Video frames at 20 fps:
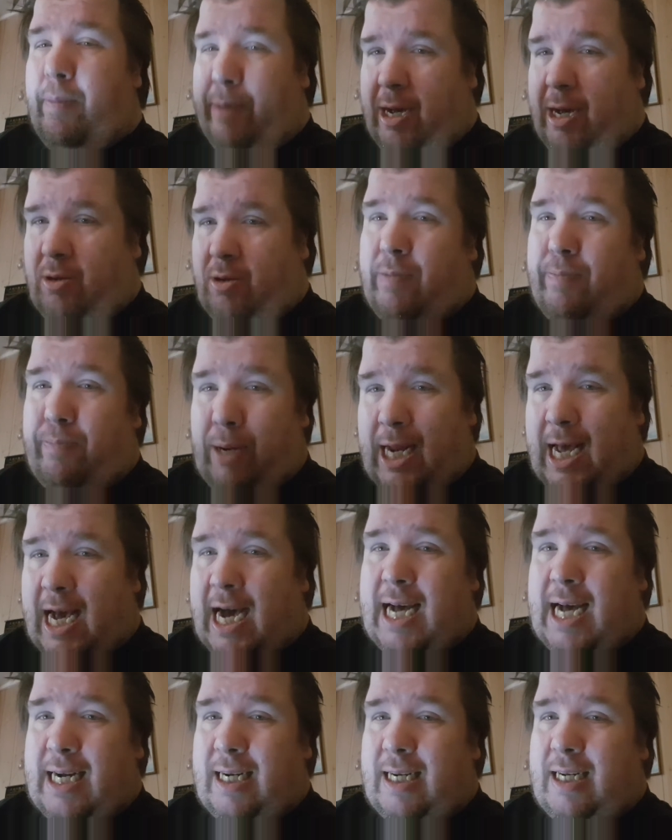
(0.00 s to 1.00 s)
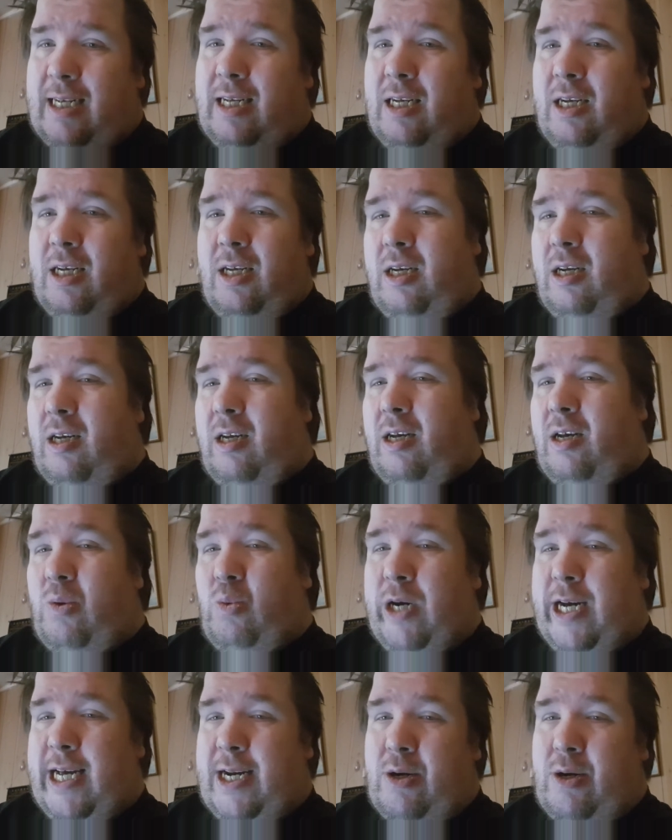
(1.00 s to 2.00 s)
about the plan
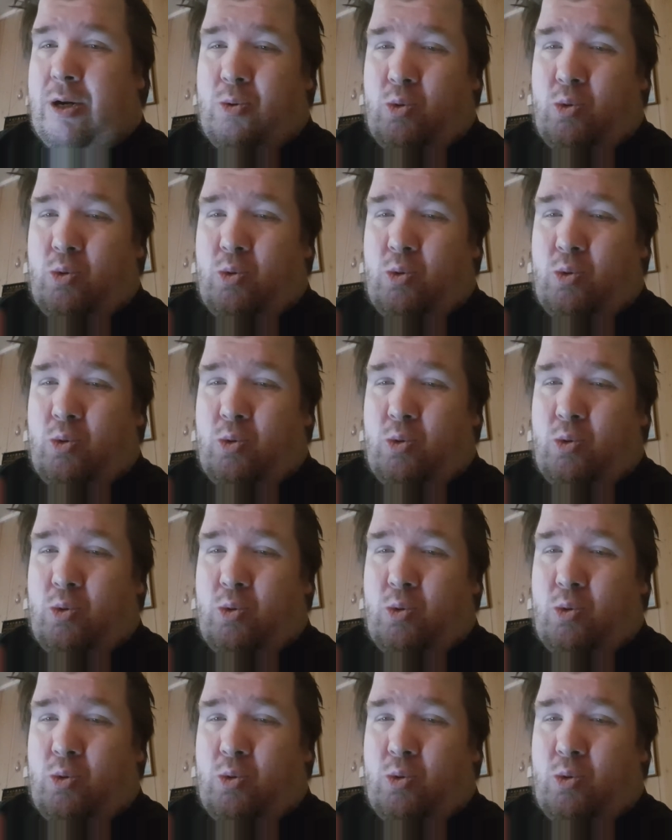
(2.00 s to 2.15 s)
with